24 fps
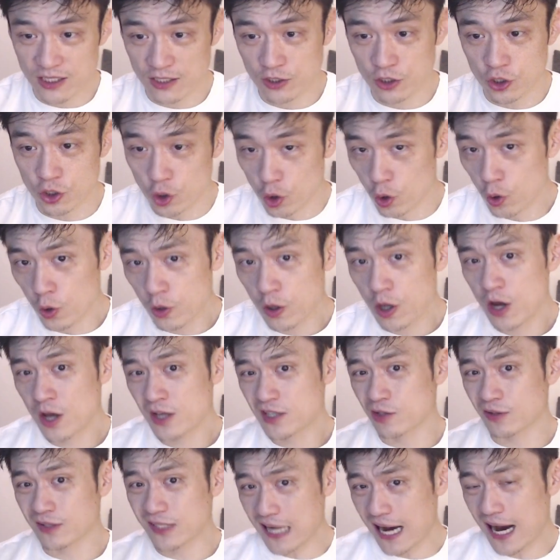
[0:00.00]
Gould.
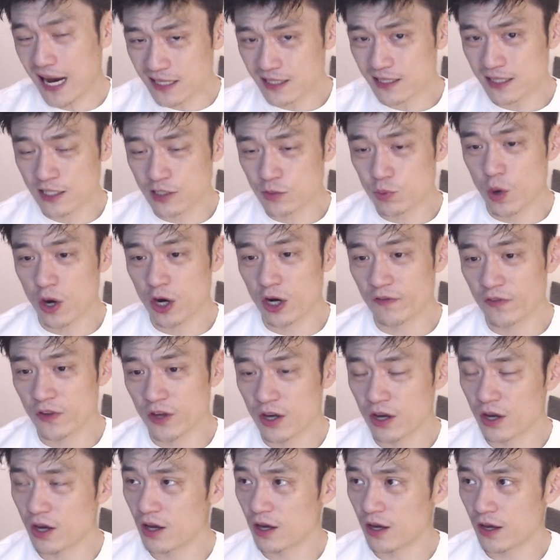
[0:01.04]
So Gus is one of
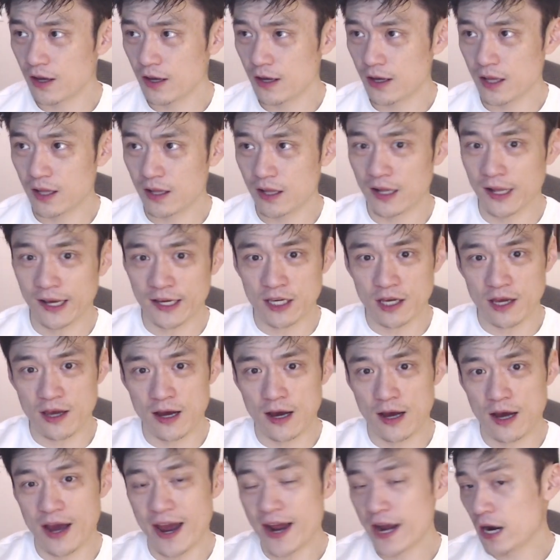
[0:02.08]
the
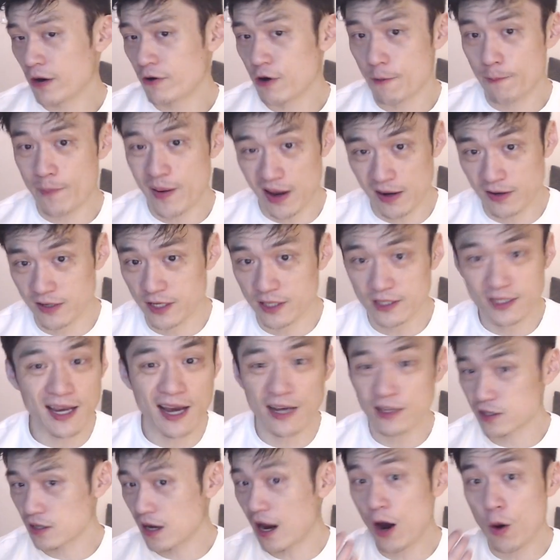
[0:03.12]
NRL pundits.
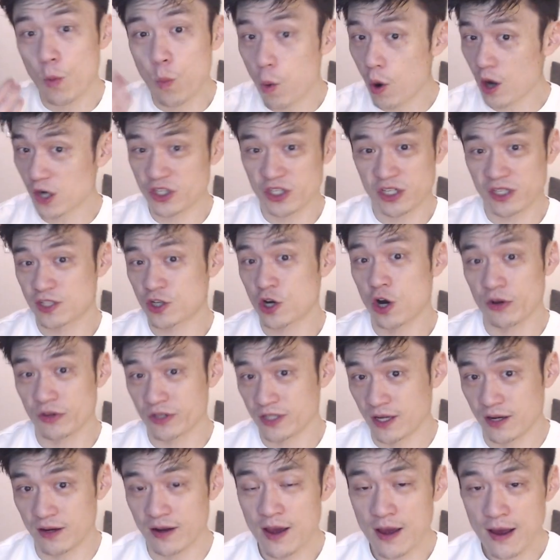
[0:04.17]
I watch his
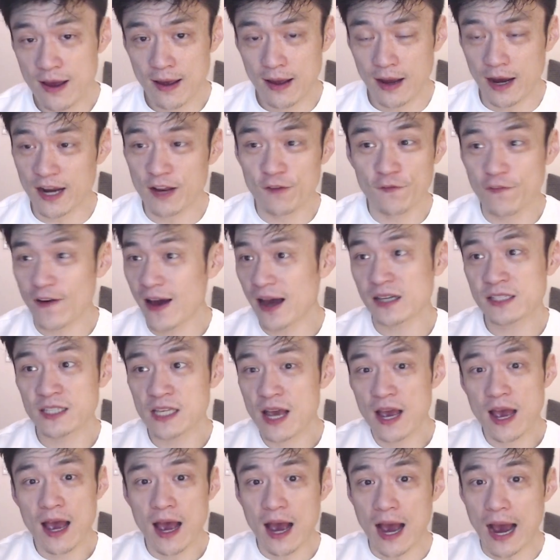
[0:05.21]
content. In fact,
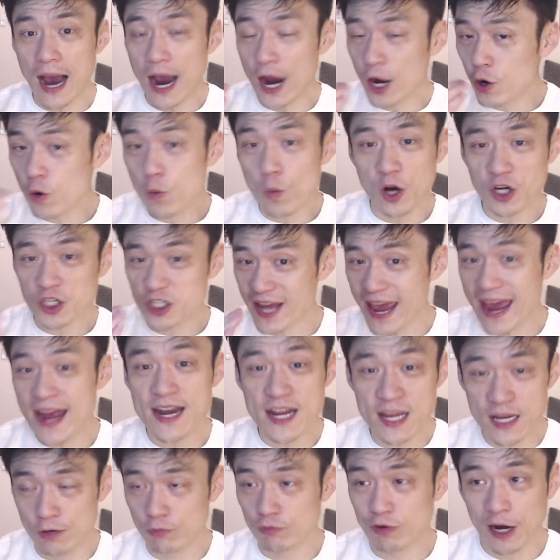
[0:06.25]
I don't watch
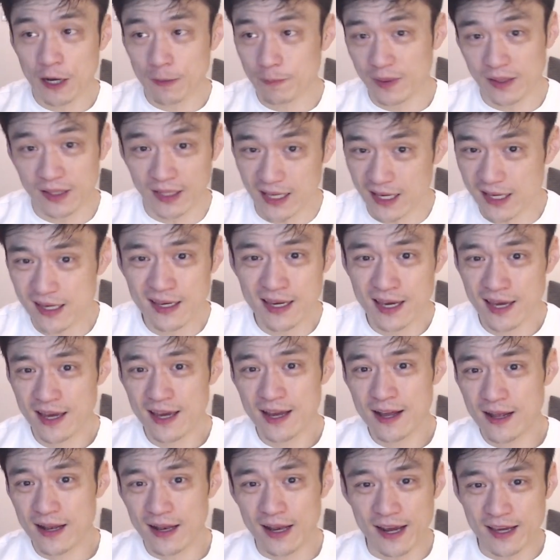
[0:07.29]
any rugby league,
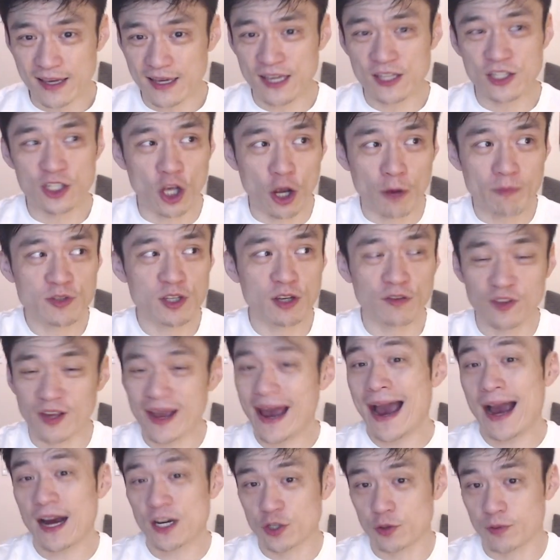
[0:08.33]
like in terms of the
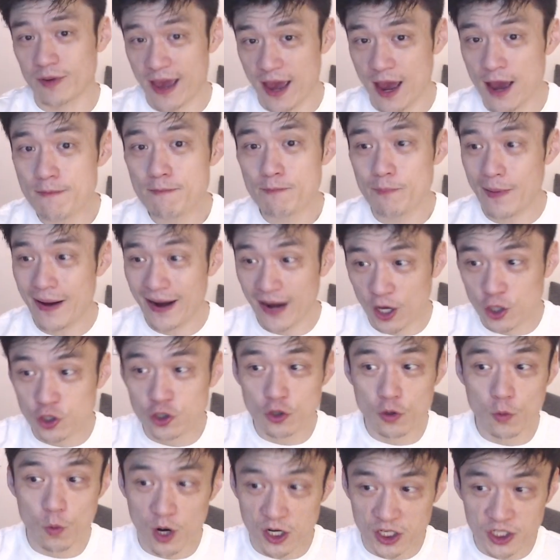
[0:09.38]
actual game, but I
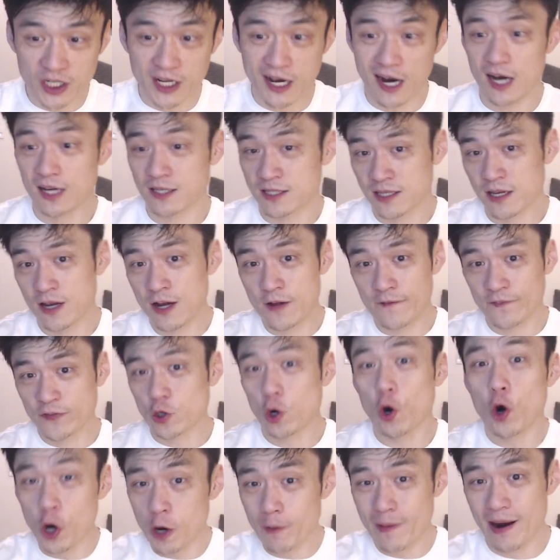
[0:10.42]
do watch Gus
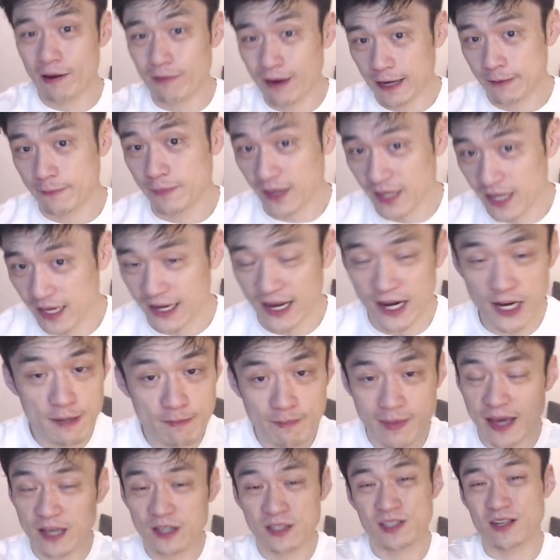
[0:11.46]
talk about rugby league, and he
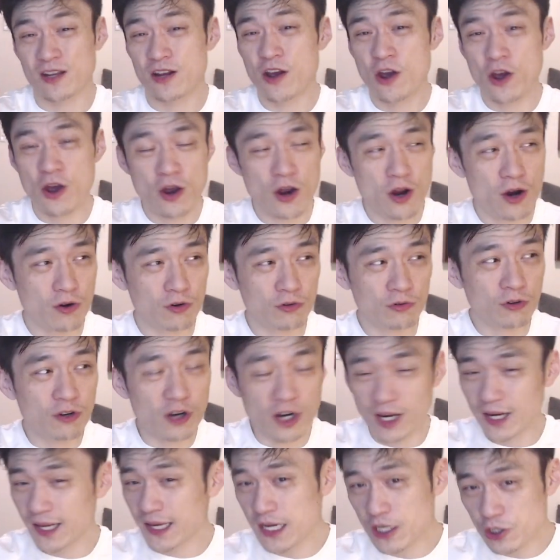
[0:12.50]
makes it
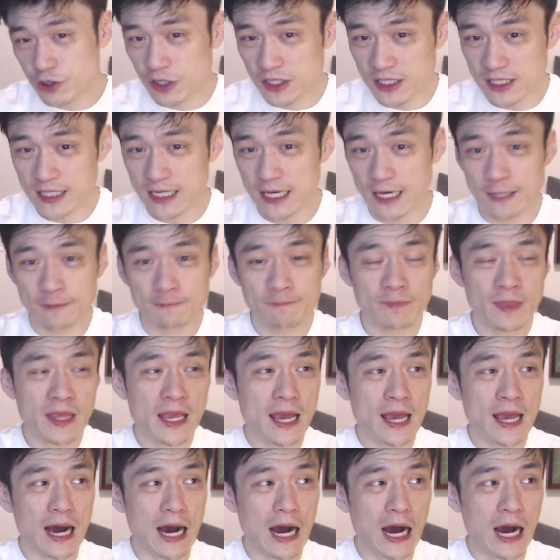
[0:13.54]
really interesting.
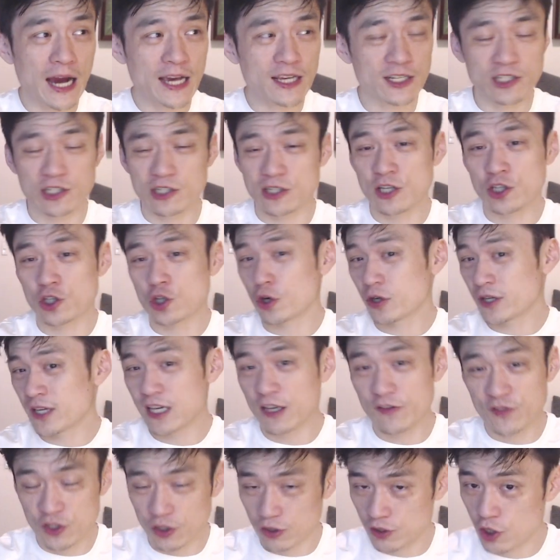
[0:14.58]
He
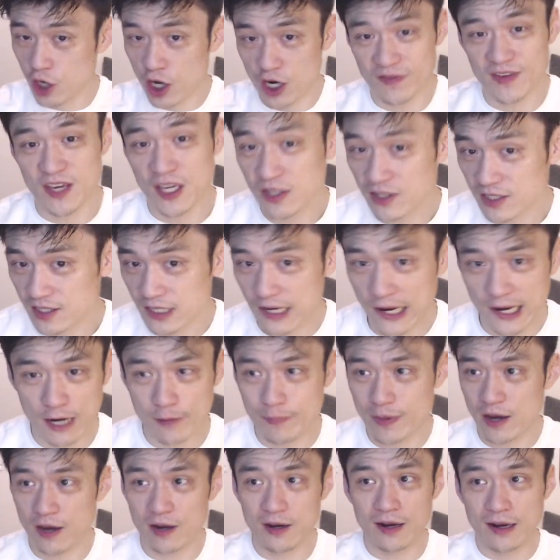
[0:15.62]
gives you a lot of insight
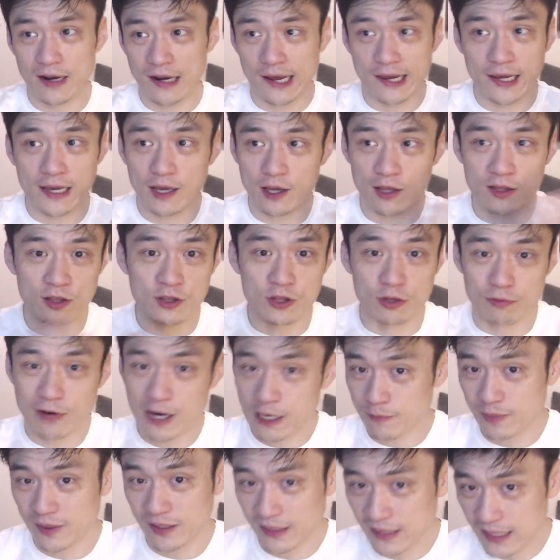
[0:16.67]
about like the
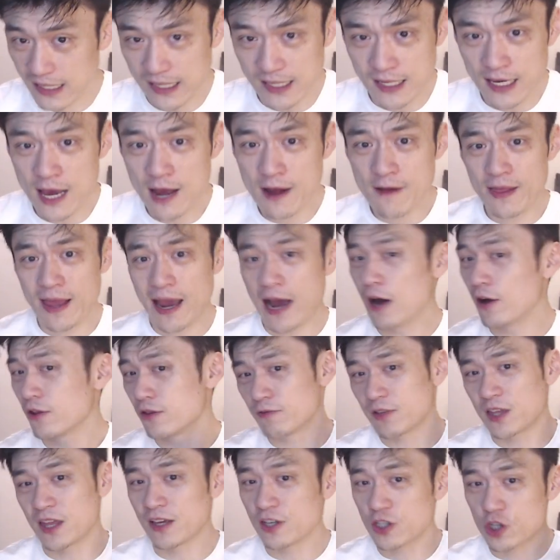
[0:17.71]
rugby league, how the
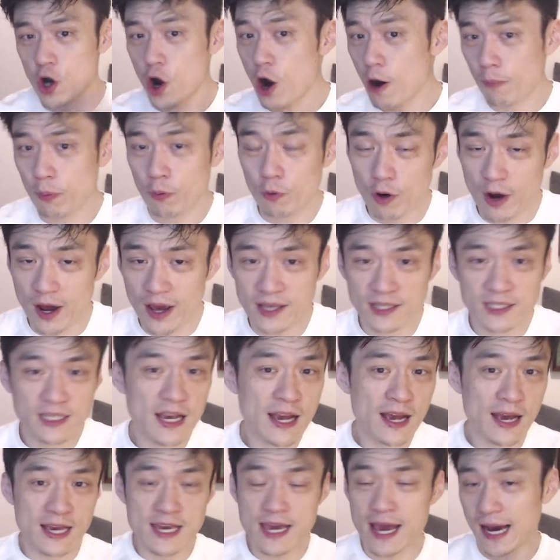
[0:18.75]
things operate.
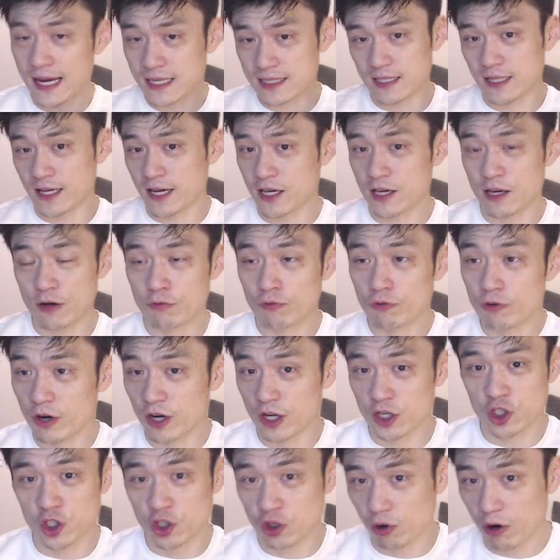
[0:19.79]
He has like really
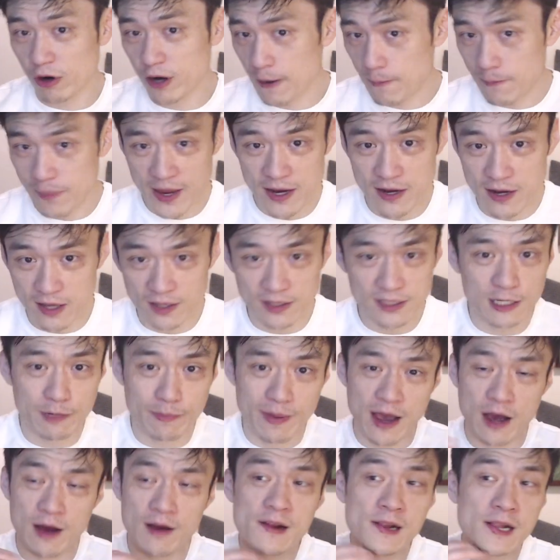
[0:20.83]
strong opinions
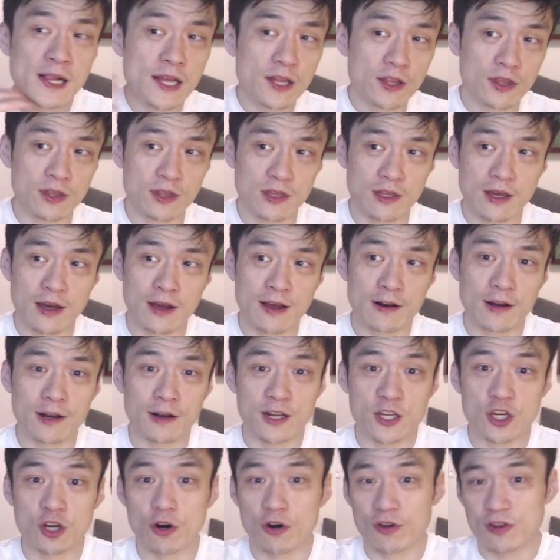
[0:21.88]
about the
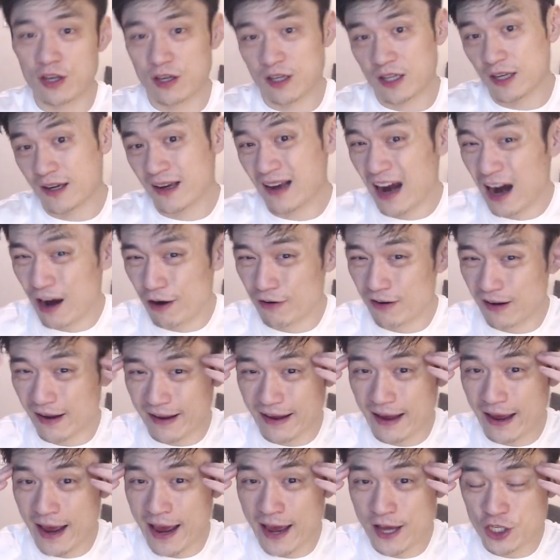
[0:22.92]
current like
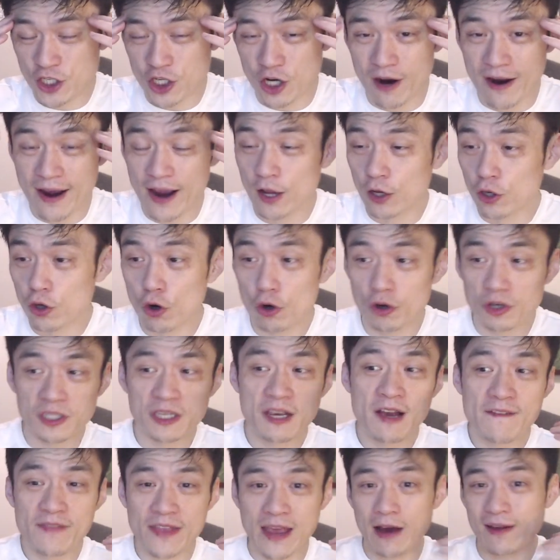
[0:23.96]
HIA laws,
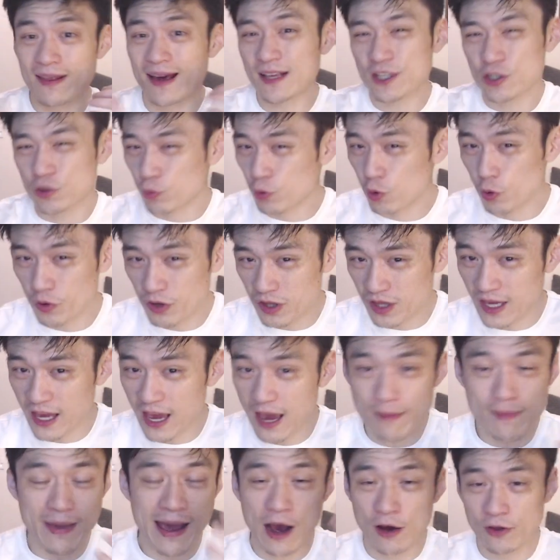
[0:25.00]
how that's ruining the
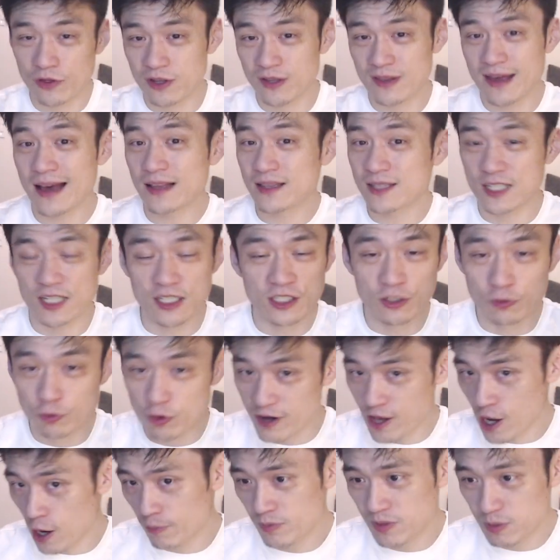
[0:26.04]
game, how that doesn't really
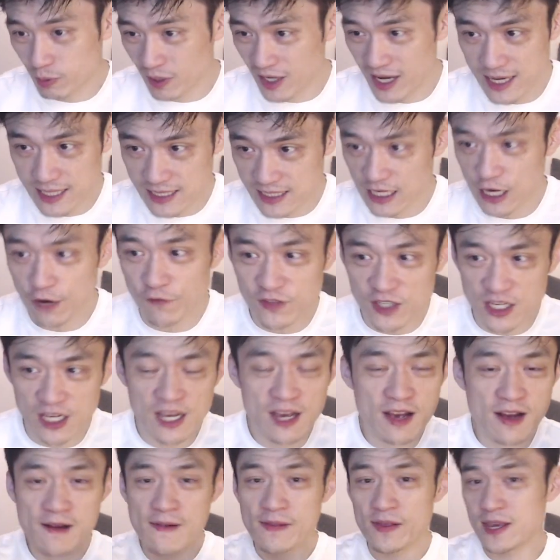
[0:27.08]
help the player
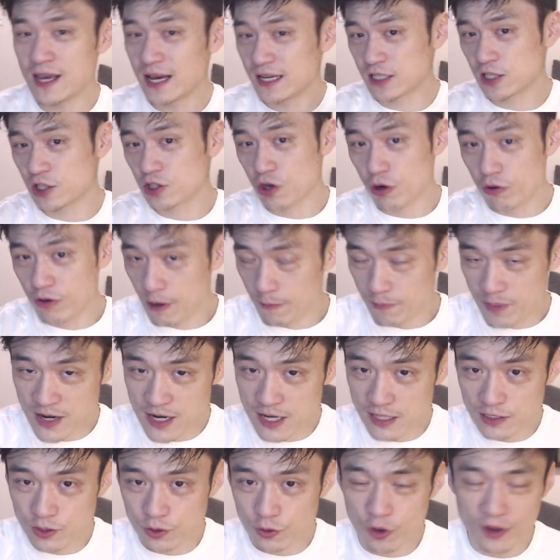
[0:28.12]
safety. He has his own
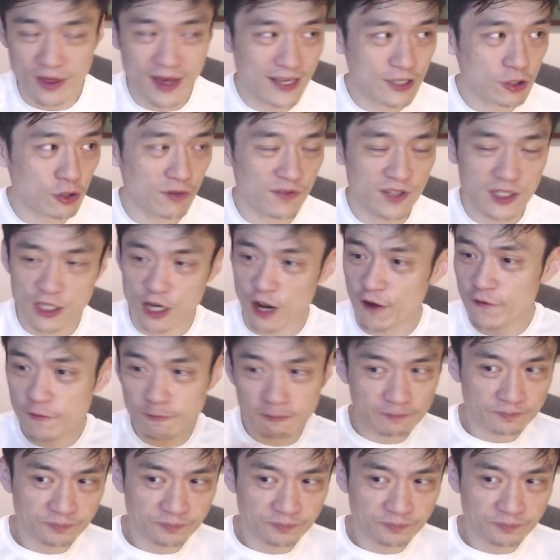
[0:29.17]
opinions and all that sort of stuff.